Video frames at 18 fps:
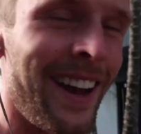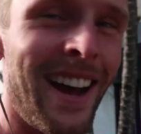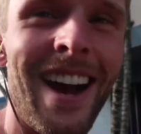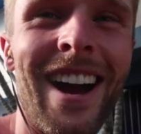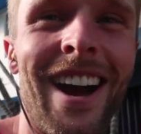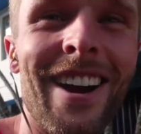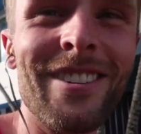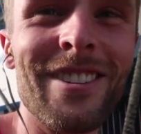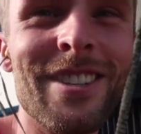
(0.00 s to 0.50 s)

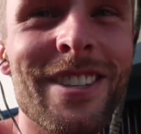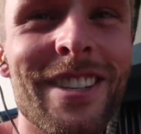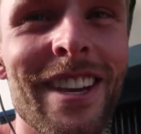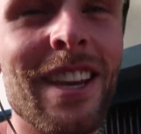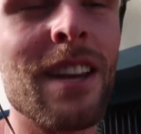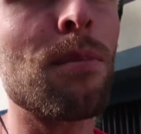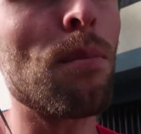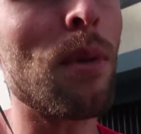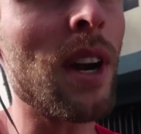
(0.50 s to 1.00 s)
I'm just
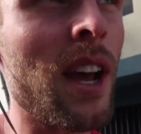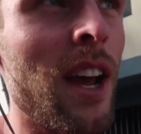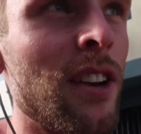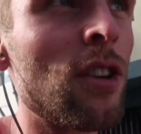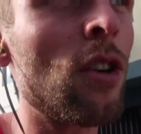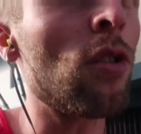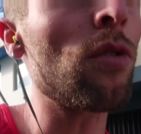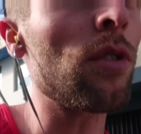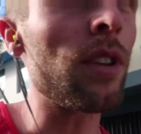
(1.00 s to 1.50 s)
kidding, but I
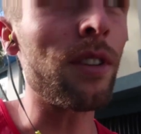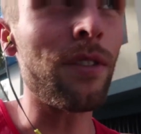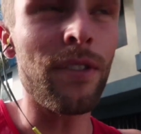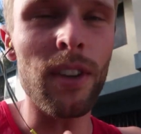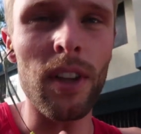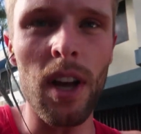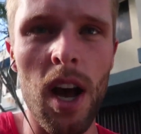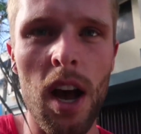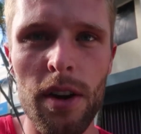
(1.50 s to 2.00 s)
don't really
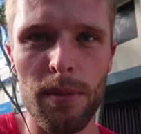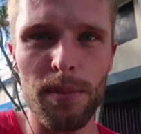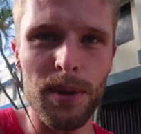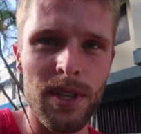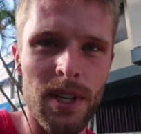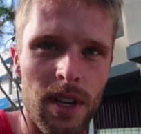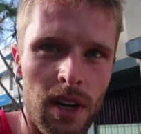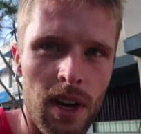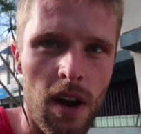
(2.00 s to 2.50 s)
feel
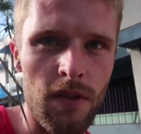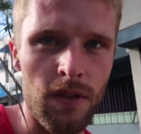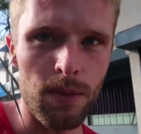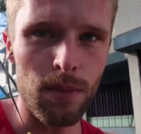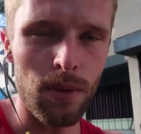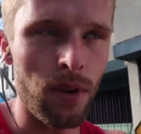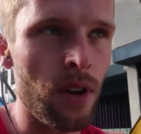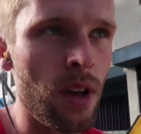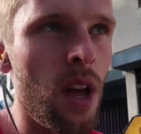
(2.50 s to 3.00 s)
100%
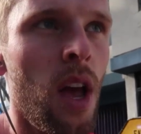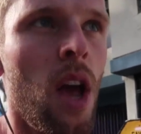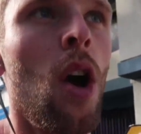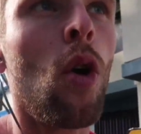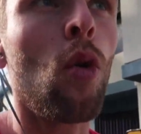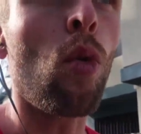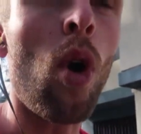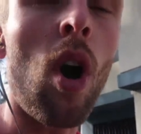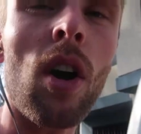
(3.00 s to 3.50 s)
comfortable
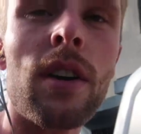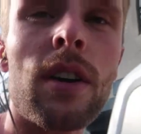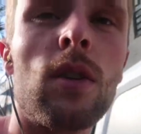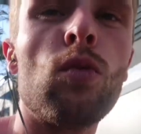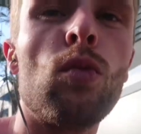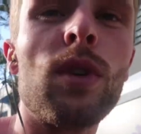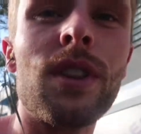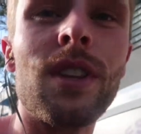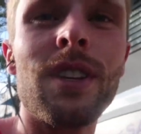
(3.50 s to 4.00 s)

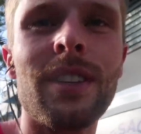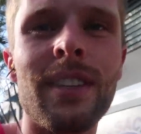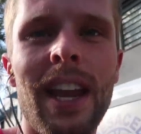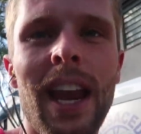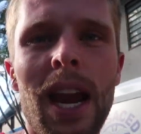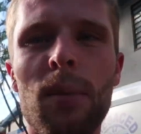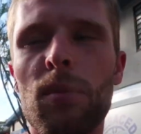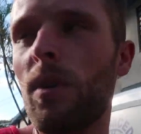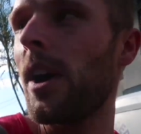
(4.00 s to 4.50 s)
walking with this
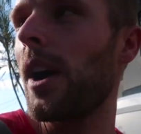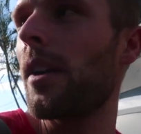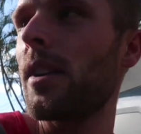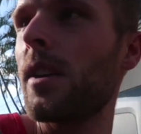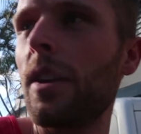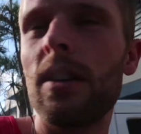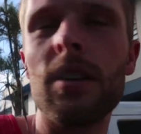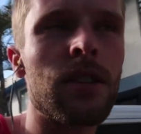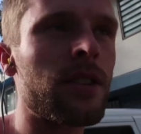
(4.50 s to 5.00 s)
camera
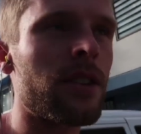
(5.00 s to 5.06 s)
out here.